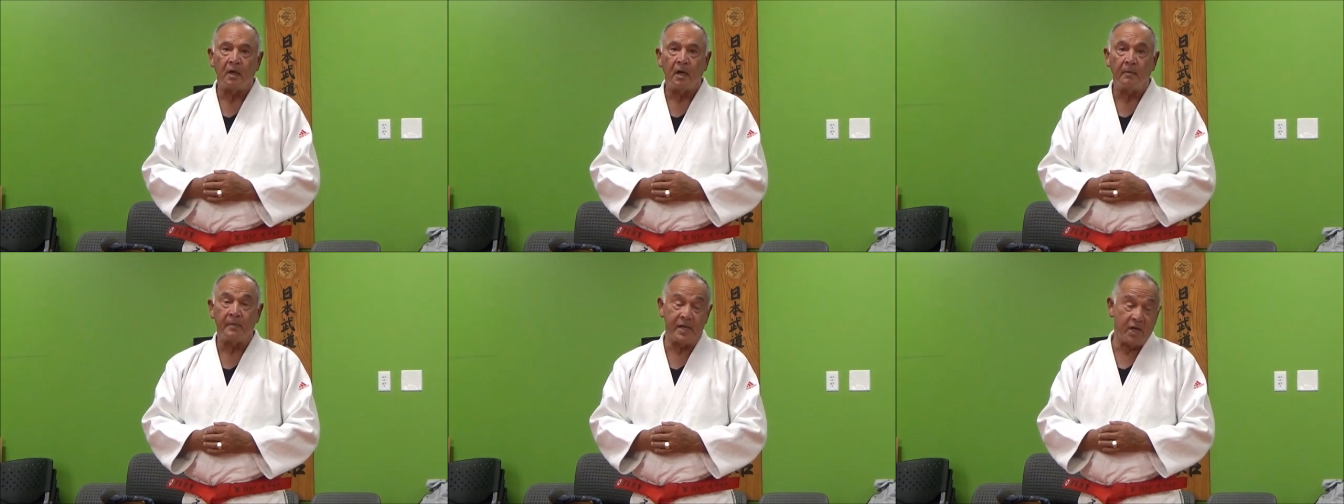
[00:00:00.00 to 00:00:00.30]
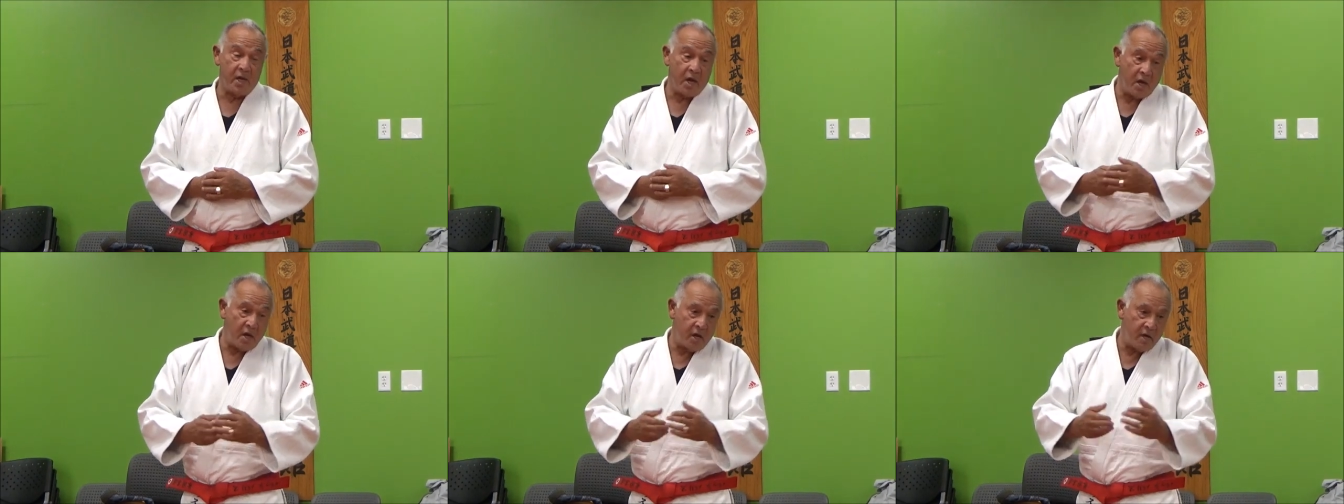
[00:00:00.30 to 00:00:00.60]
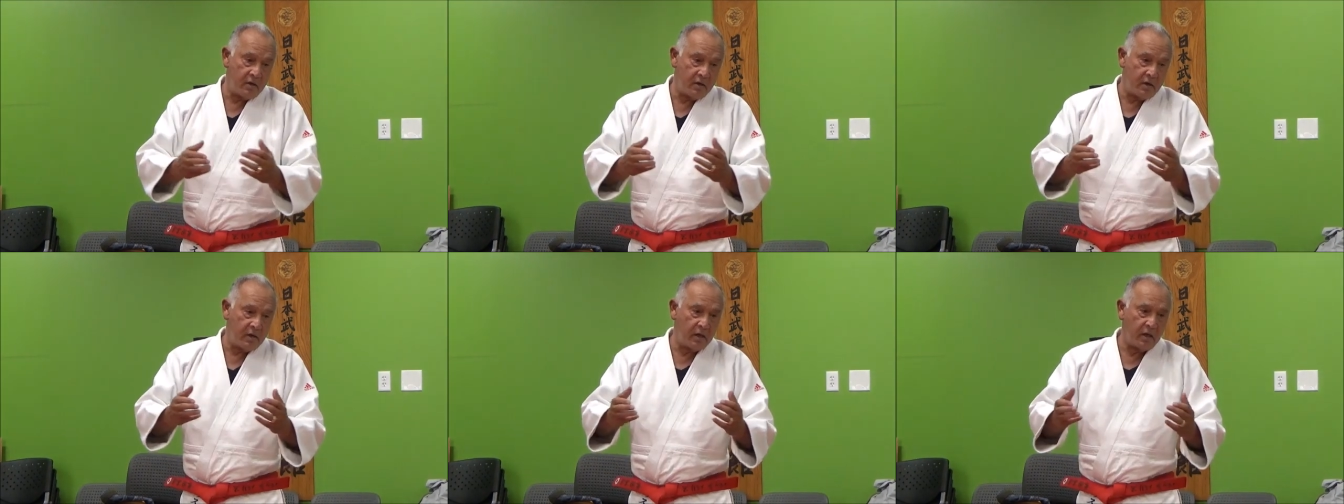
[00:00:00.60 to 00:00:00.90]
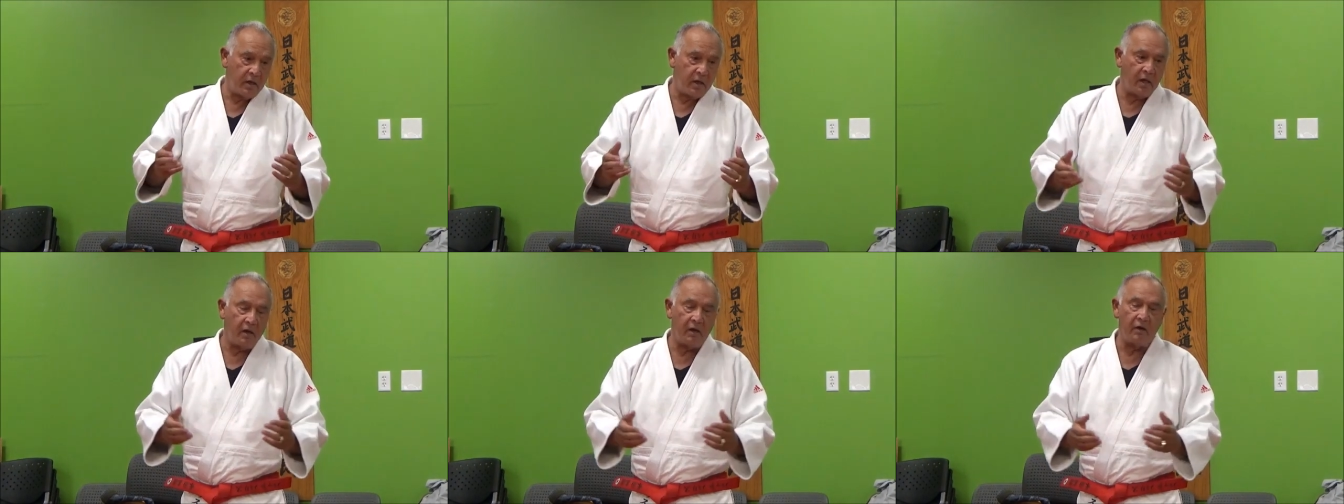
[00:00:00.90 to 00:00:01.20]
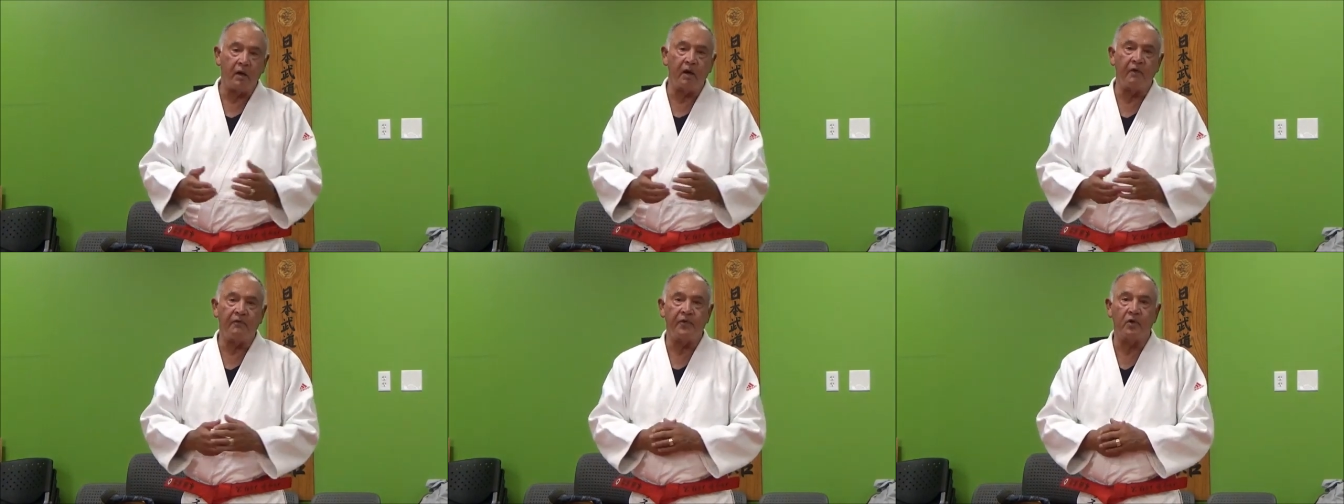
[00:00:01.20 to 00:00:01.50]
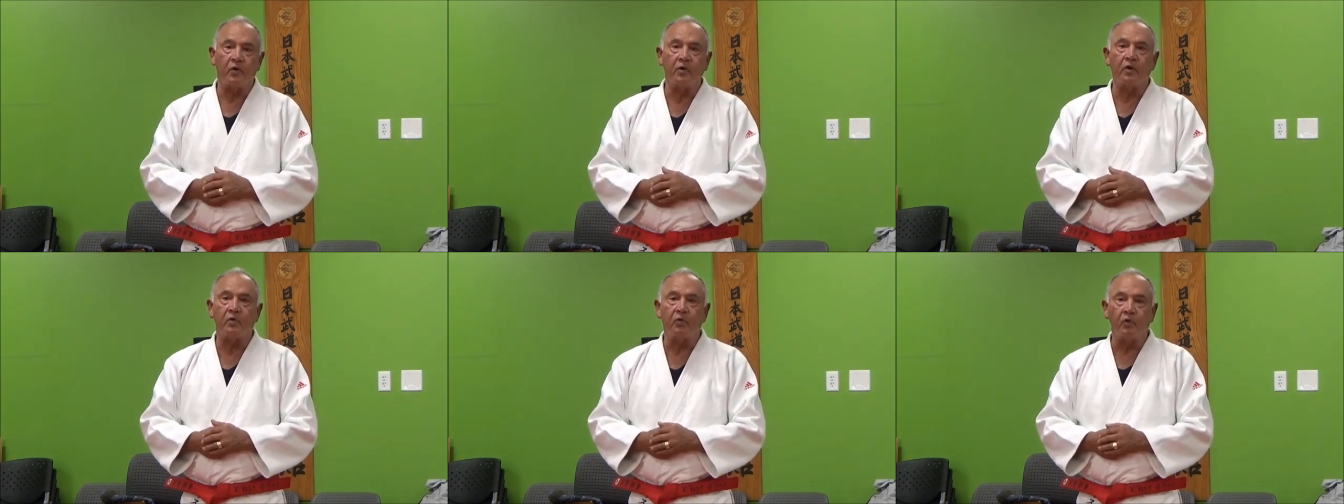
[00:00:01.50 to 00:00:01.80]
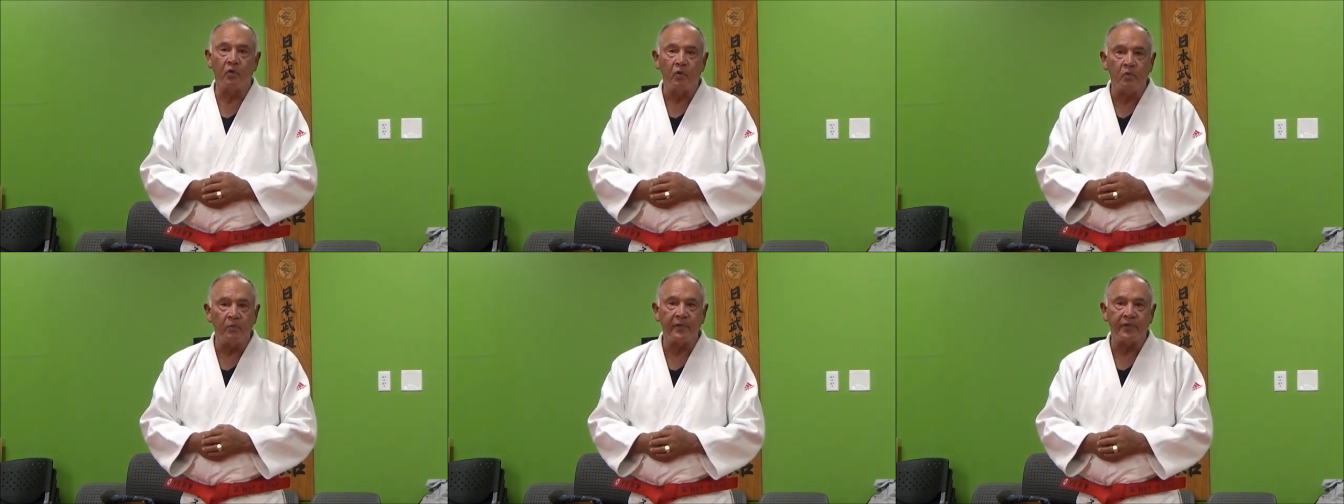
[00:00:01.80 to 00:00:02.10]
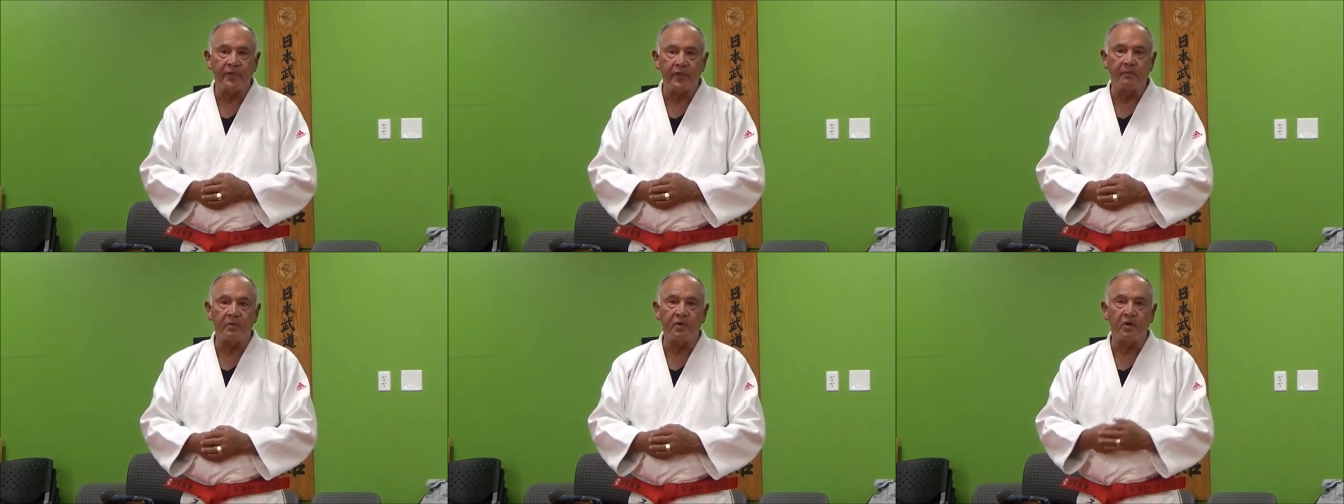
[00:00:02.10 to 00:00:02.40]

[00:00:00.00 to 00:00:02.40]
I mean, if you're in a room with him,